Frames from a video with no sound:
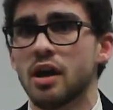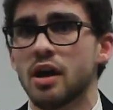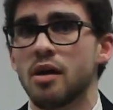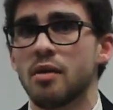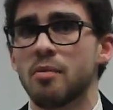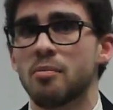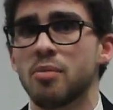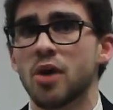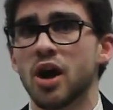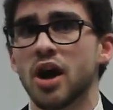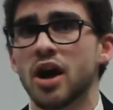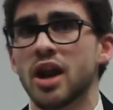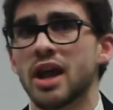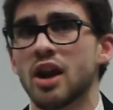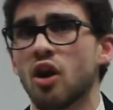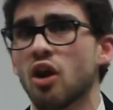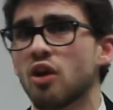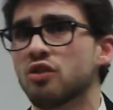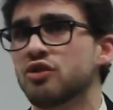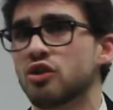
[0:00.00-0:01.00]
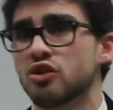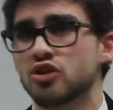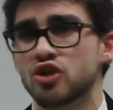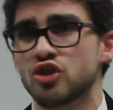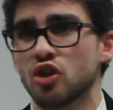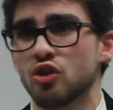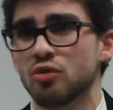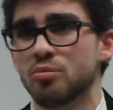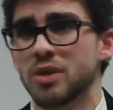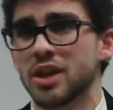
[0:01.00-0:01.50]
but it also
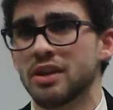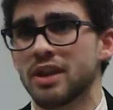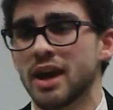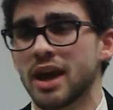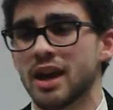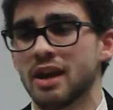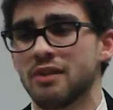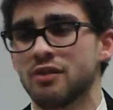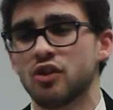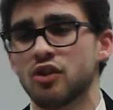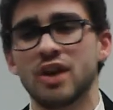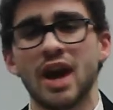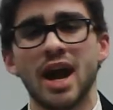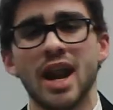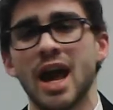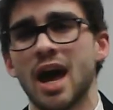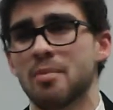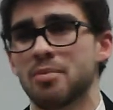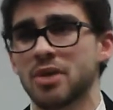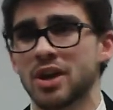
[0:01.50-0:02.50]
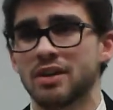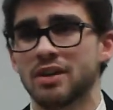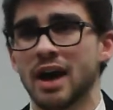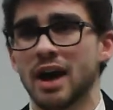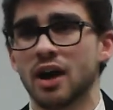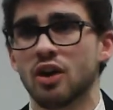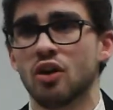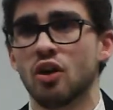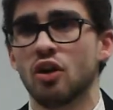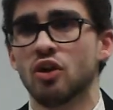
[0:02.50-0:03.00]
showed me that if you're not happy in
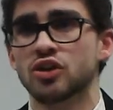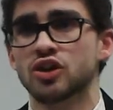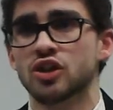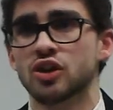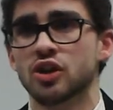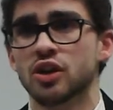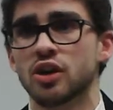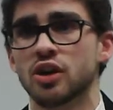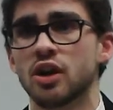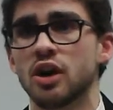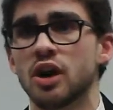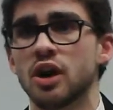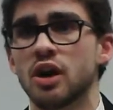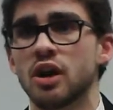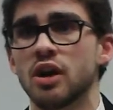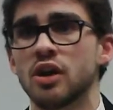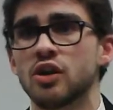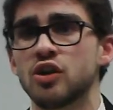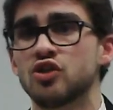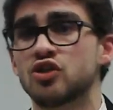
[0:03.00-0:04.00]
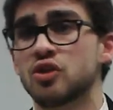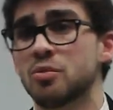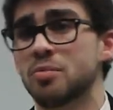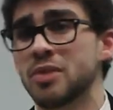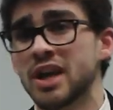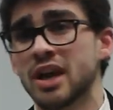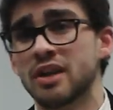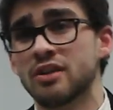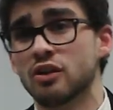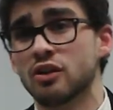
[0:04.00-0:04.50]
that culture, you should
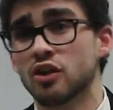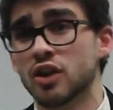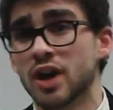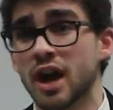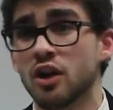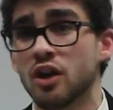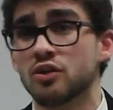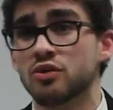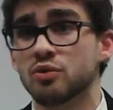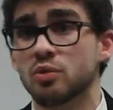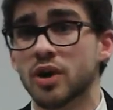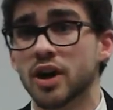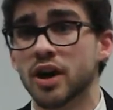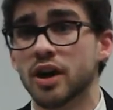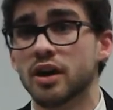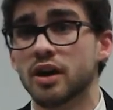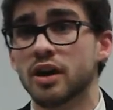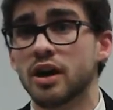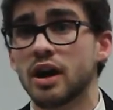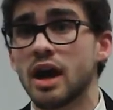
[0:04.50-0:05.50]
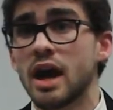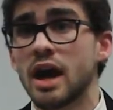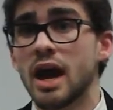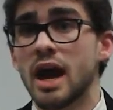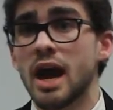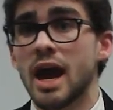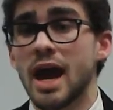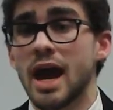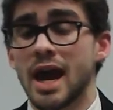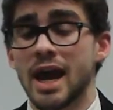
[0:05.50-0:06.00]
begin to look elsewhere.
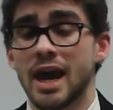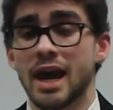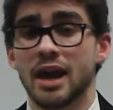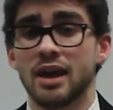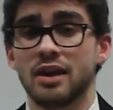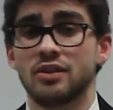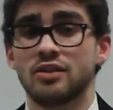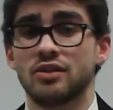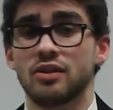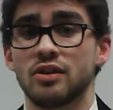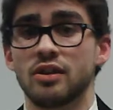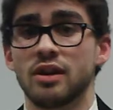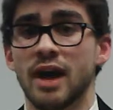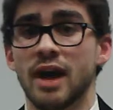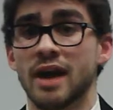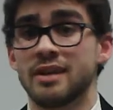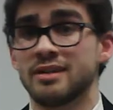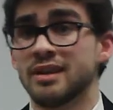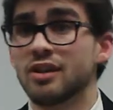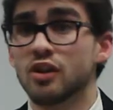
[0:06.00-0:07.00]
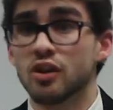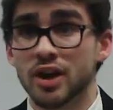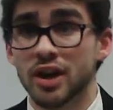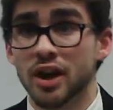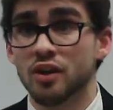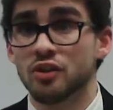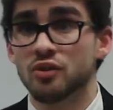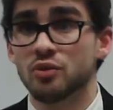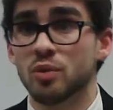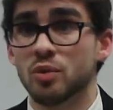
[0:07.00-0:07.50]
And I did look
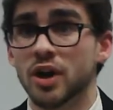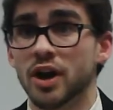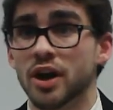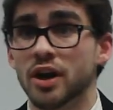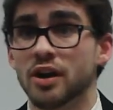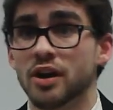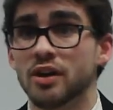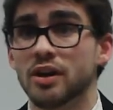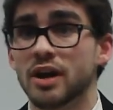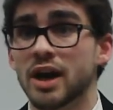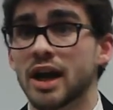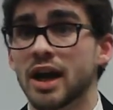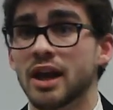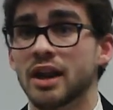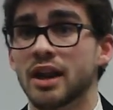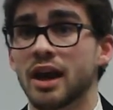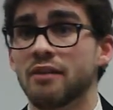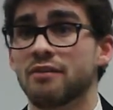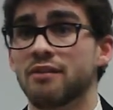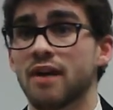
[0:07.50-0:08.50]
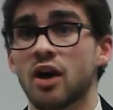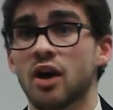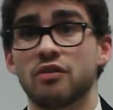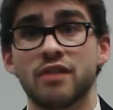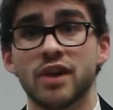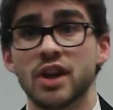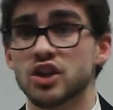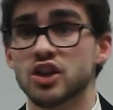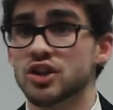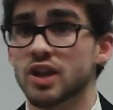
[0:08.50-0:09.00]
elsewhere, and I found
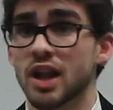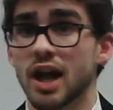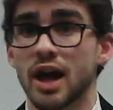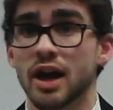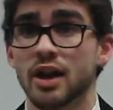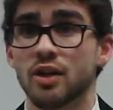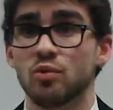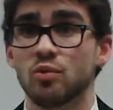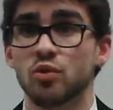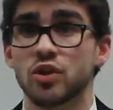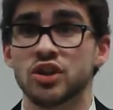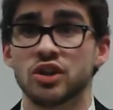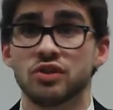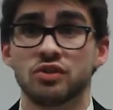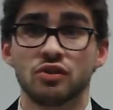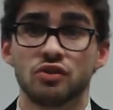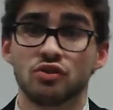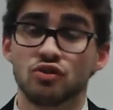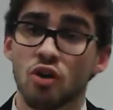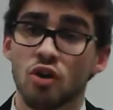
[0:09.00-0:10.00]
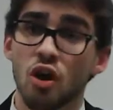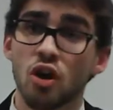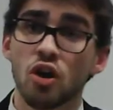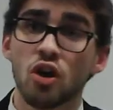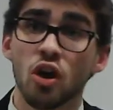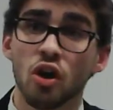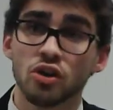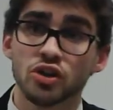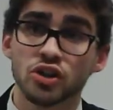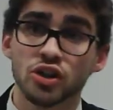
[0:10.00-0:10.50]
Finish Line, which is a strong
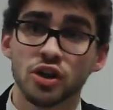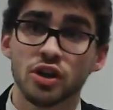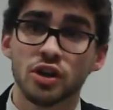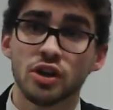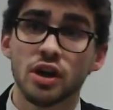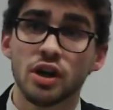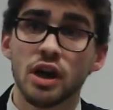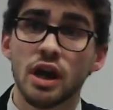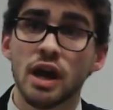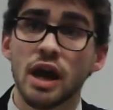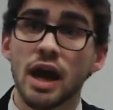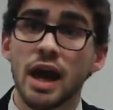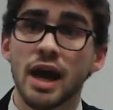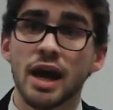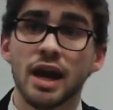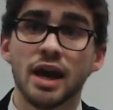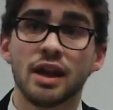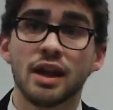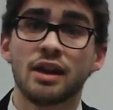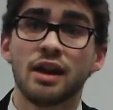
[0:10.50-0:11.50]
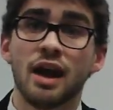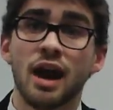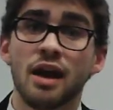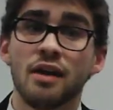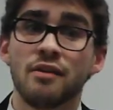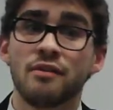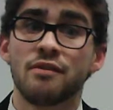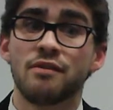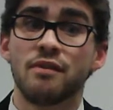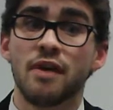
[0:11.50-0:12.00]
culture, and
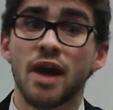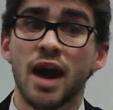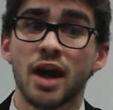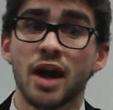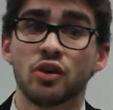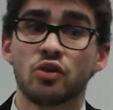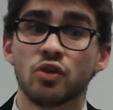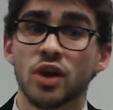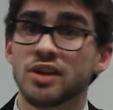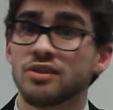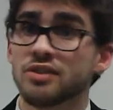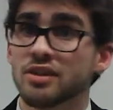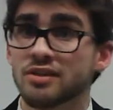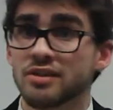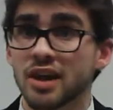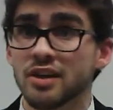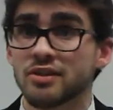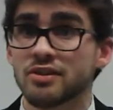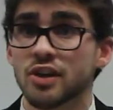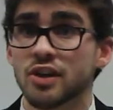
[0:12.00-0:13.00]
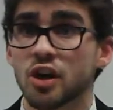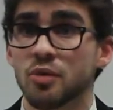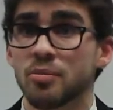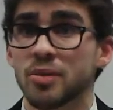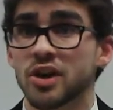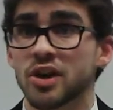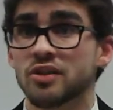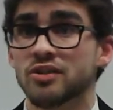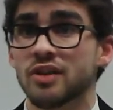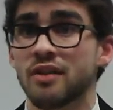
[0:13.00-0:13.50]
I've had great success there
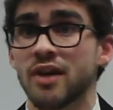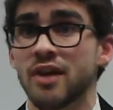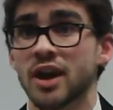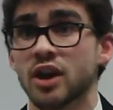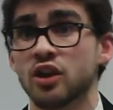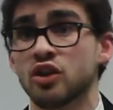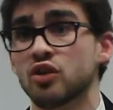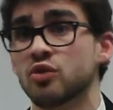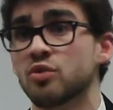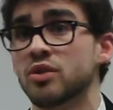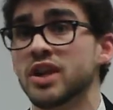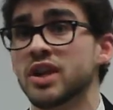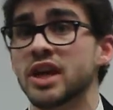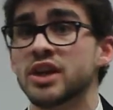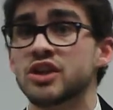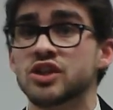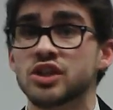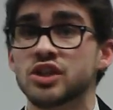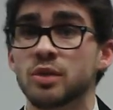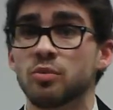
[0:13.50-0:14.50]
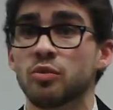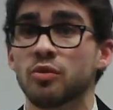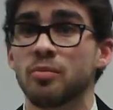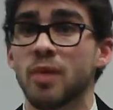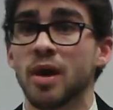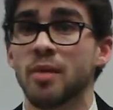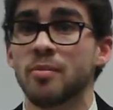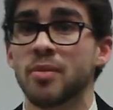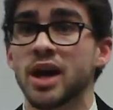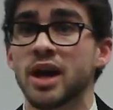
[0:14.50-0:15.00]
because I've had a good relationship with
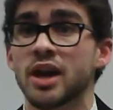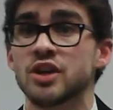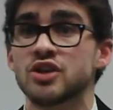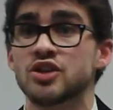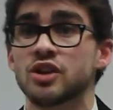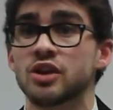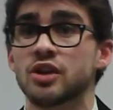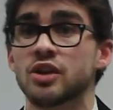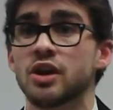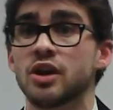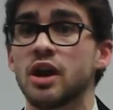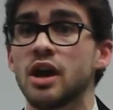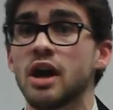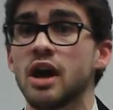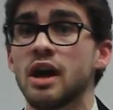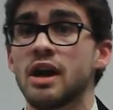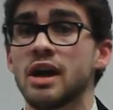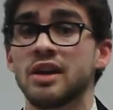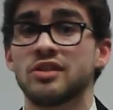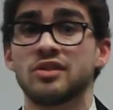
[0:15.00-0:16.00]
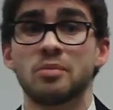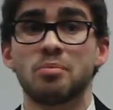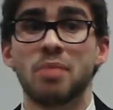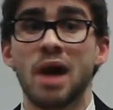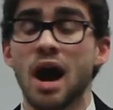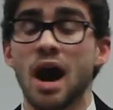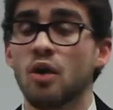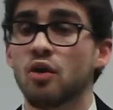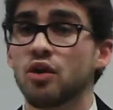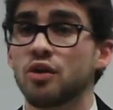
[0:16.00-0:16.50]
my manager. He's
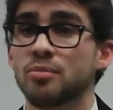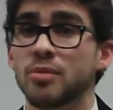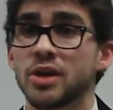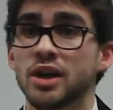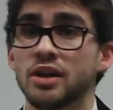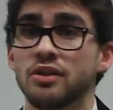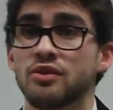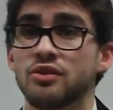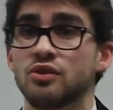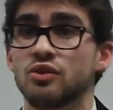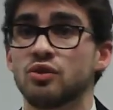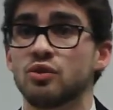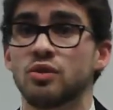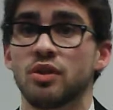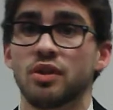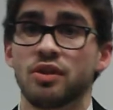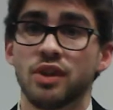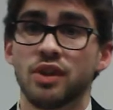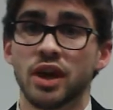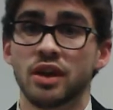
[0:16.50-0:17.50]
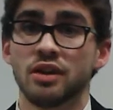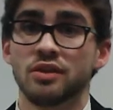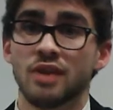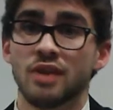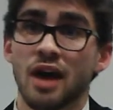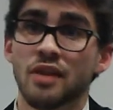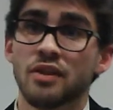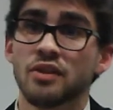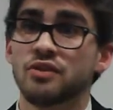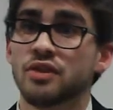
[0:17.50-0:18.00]
empowered me to do the things
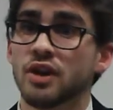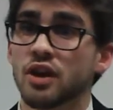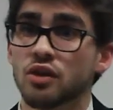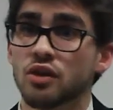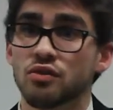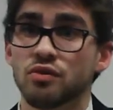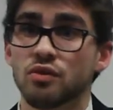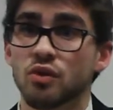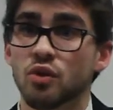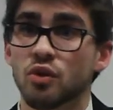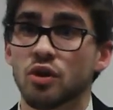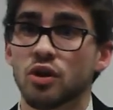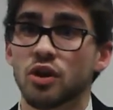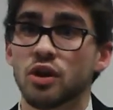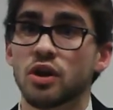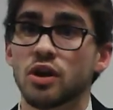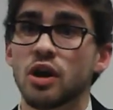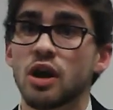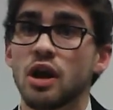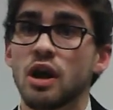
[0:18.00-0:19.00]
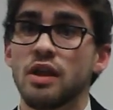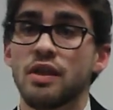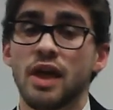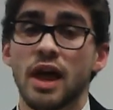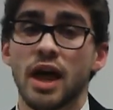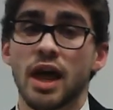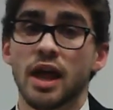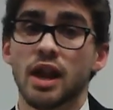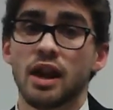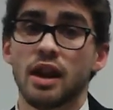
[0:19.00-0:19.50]
on the sales floor
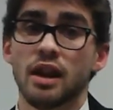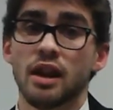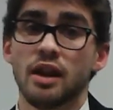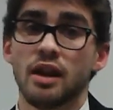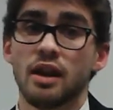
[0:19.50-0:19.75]
that